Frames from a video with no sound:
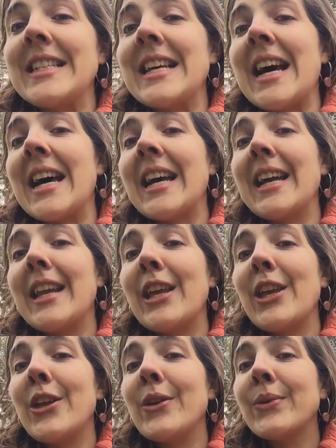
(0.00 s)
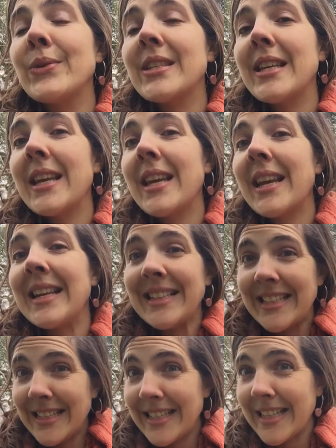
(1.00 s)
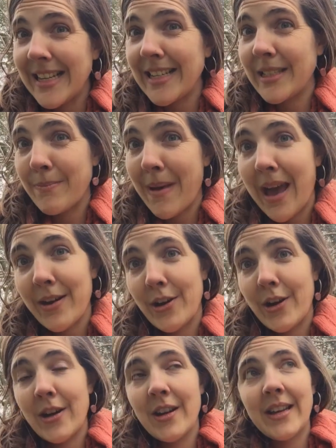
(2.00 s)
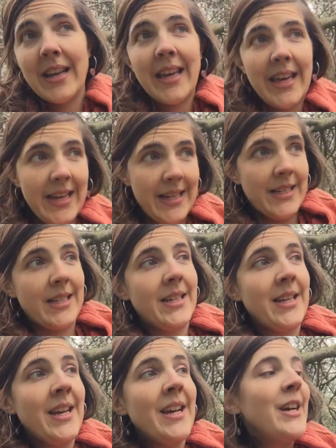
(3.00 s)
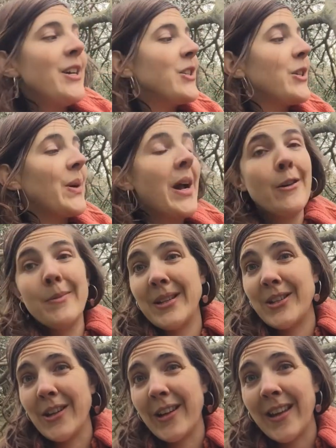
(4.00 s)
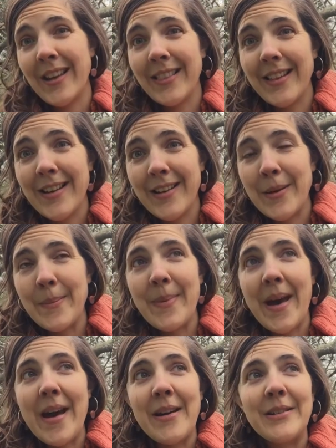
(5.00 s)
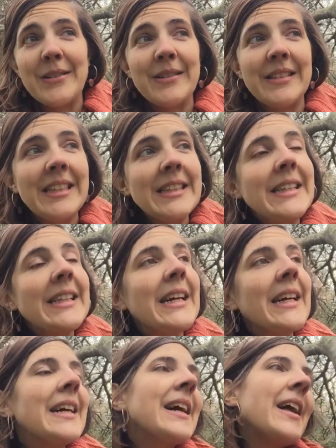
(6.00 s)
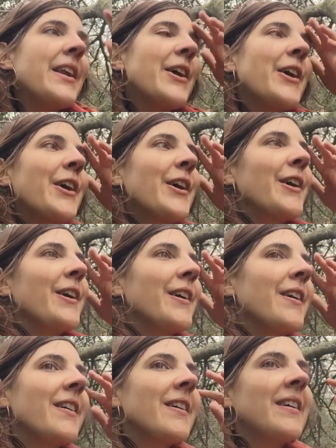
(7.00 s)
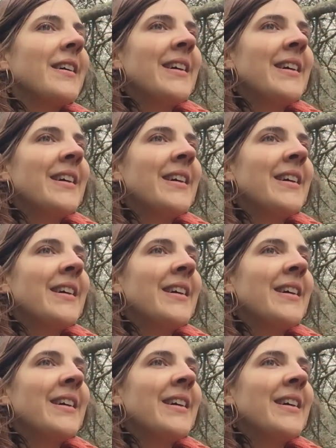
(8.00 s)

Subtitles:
dyed using Tintica's Matter kit. So I'll be talking a lot about Tintica and her